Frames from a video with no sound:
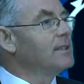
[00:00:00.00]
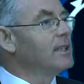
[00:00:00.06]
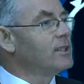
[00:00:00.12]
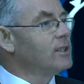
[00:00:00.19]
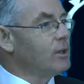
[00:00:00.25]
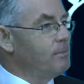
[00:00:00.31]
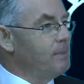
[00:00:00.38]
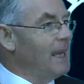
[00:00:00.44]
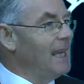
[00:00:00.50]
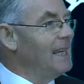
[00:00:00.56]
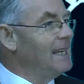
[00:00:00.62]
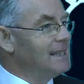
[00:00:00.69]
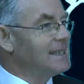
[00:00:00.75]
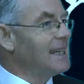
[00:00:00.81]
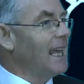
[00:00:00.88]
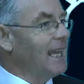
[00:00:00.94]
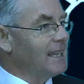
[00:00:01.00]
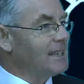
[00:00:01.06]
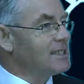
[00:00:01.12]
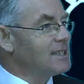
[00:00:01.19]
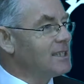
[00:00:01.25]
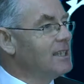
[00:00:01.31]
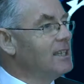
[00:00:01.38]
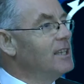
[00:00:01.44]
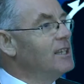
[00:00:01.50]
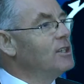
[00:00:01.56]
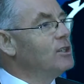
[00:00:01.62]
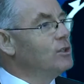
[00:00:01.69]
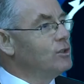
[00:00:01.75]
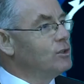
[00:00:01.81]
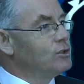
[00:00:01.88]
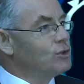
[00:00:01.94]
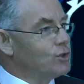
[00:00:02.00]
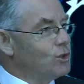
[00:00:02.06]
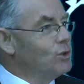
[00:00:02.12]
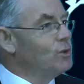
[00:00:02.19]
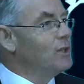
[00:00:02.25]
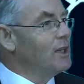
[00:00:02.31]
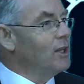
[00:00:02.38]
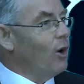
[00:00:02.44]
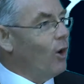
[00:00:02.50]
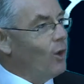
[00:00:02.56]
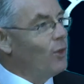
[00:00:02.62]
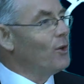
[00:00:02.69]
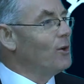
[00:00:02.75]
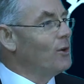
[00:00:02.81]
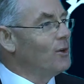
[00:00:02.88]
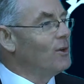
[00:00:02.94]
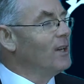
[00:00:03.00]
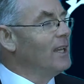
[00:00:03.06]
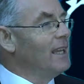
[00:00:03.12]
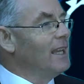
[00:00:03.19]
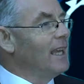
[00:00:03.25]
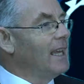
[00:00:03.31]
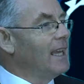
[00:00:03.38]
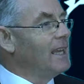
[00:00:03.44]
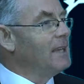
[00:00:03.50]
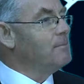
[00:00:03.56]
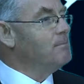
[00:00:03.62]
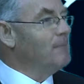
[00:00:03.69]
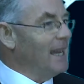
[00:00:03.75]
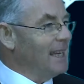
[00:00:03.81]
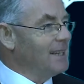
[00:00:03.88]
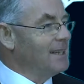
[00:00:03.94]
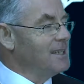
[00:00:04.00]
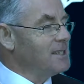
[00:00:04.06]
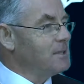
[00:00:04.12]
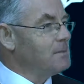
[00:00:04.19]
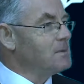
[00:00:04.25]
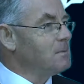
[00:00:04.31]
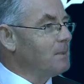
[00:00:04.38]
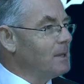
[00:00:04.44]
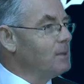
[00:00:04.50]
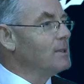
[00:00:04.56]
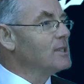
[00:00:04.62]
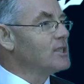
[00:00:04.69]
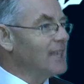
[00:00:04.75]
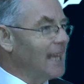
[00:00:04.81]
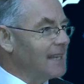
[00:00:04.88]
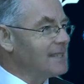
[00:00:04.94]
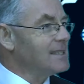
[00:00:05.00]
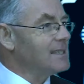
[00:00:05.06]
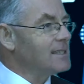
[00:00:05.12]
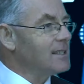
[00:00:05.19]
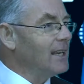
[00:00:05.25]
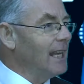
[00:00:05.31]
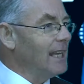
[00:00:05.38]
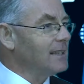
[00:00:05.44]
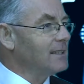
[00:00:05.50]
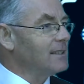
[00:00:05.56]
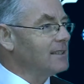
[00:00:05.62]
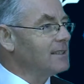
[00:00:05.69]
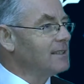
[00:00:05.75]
that they're paying tax through the other mechanisms by which tax is collected.